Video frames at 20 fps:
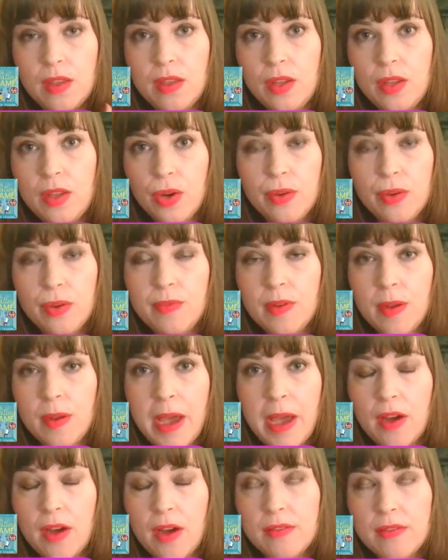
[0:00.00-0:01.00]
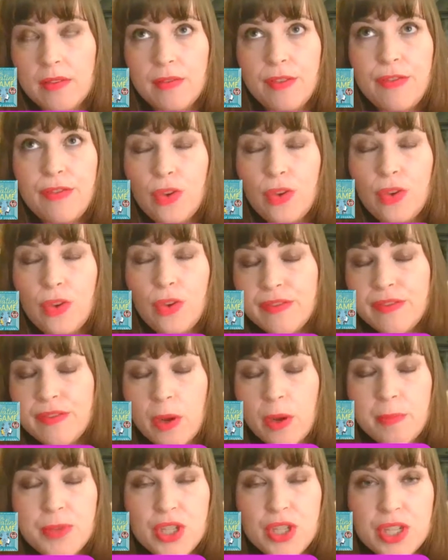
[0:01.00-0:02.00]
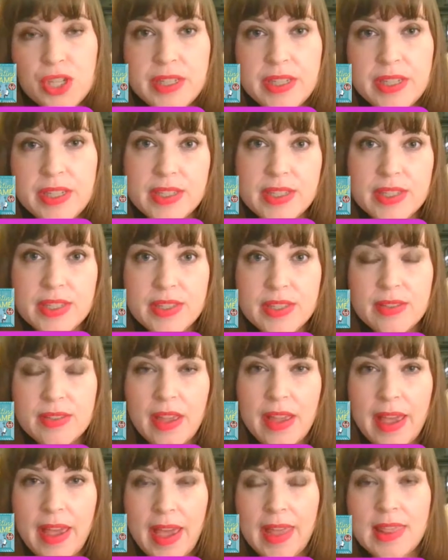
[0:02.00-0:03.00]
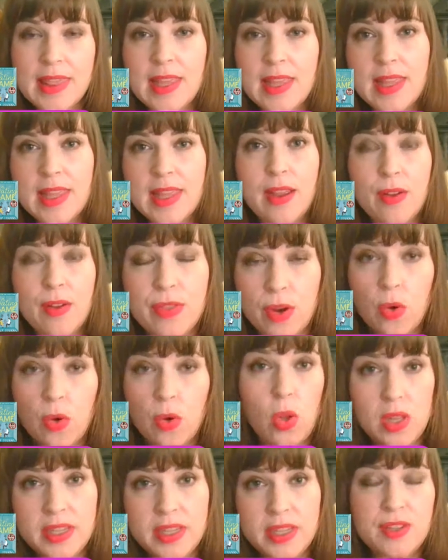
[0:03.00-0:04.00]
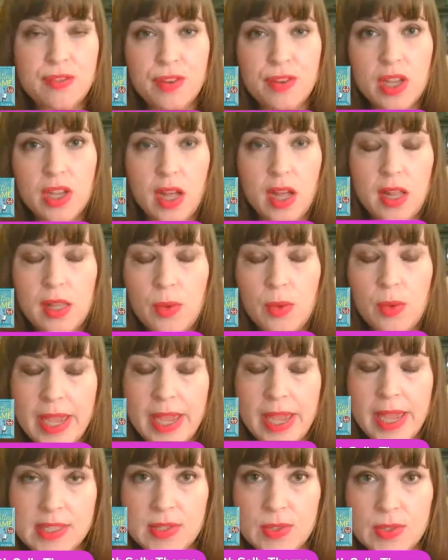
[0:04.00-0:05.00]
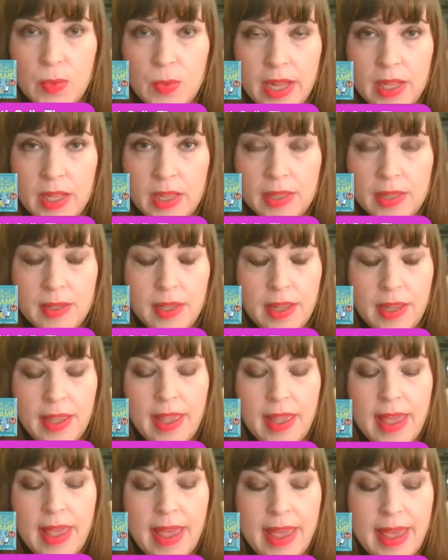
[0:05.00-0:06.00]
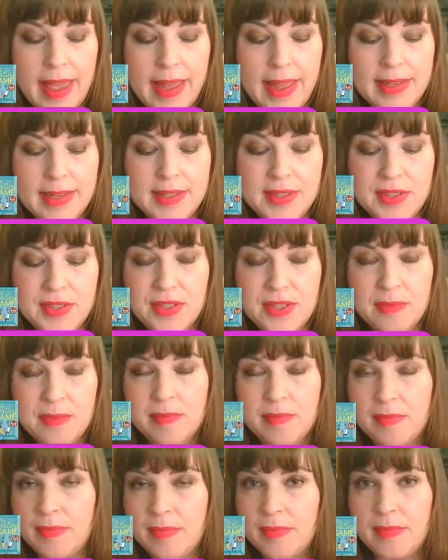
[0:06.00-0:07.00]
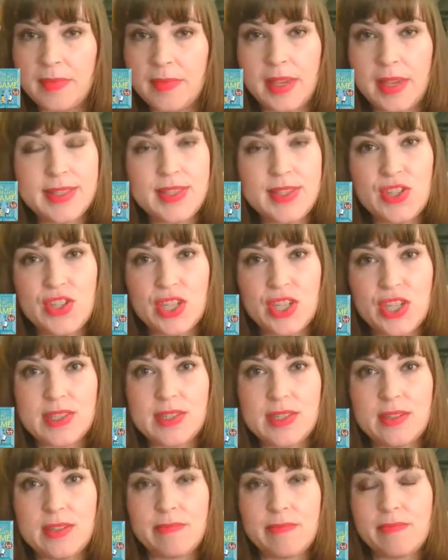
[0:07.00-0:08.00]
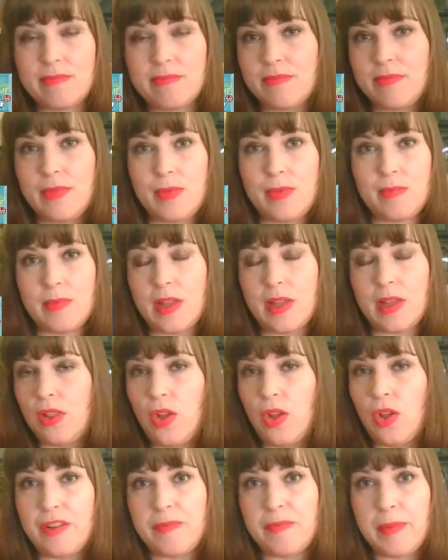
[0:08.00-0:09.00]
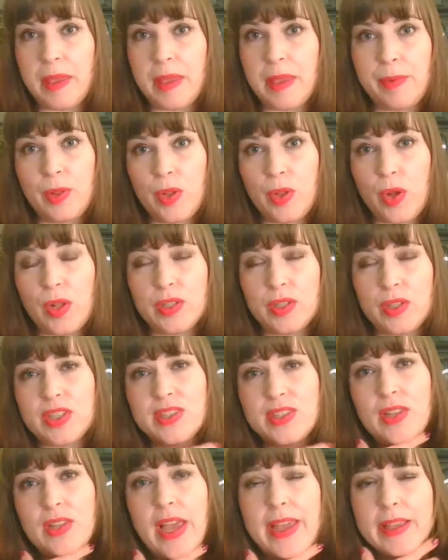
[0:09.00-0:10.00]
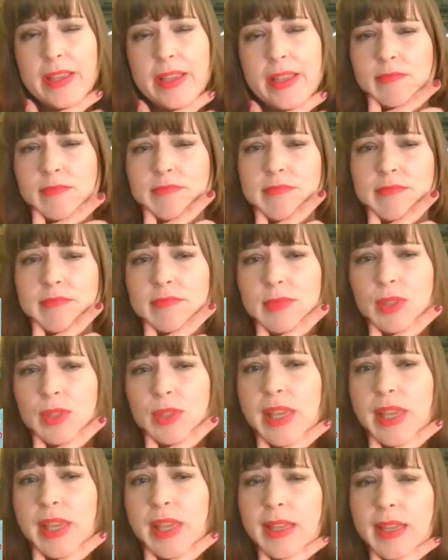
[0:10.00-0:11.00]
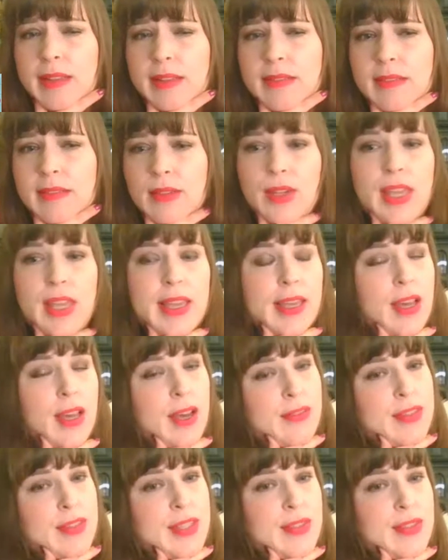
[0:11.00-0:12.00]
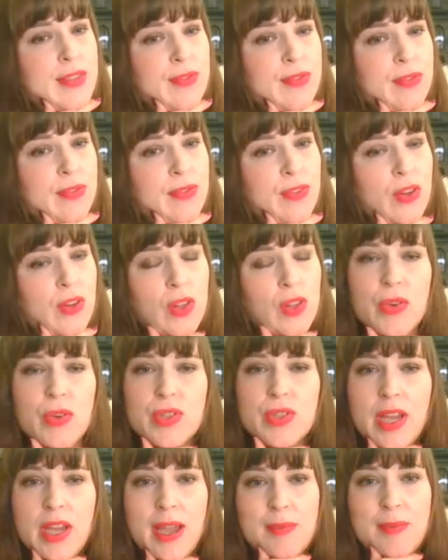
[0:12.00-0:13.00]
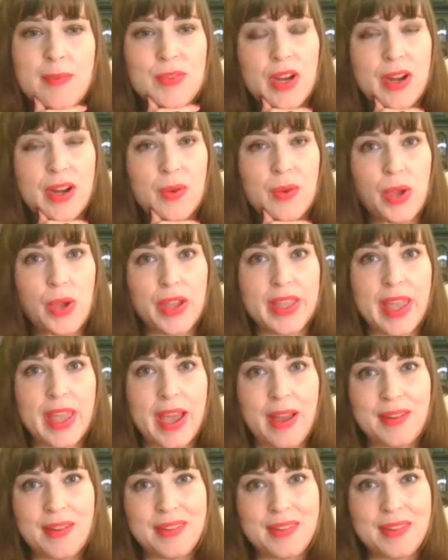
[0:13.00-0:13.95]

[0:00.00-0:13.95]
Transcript: about 4 different options, and then they're in different colorways as well, and it's just a lot of people all just, like, looking at covers for a long time, trying to work out